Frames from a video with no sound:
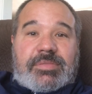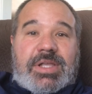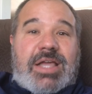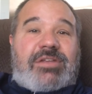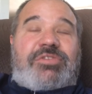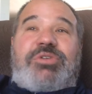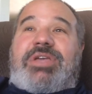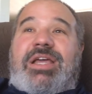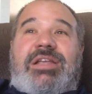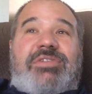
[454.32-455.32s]
And if you
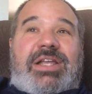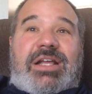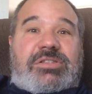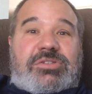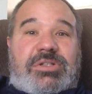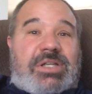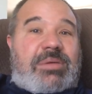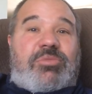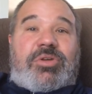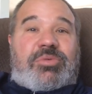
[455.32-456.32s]
can't even answer and
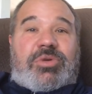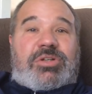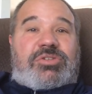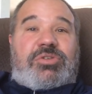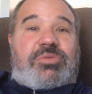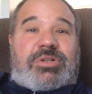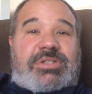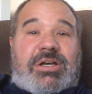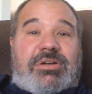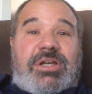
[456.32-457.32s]
get more than 1 or 2 words
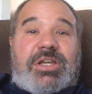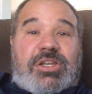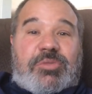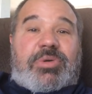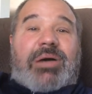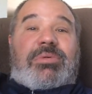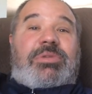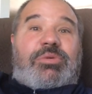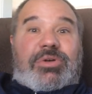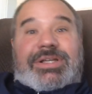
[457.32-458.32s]
out, you're
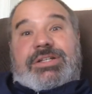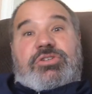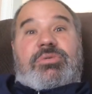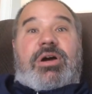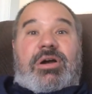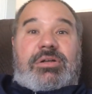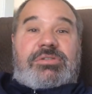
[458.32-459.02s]
probably working too hard.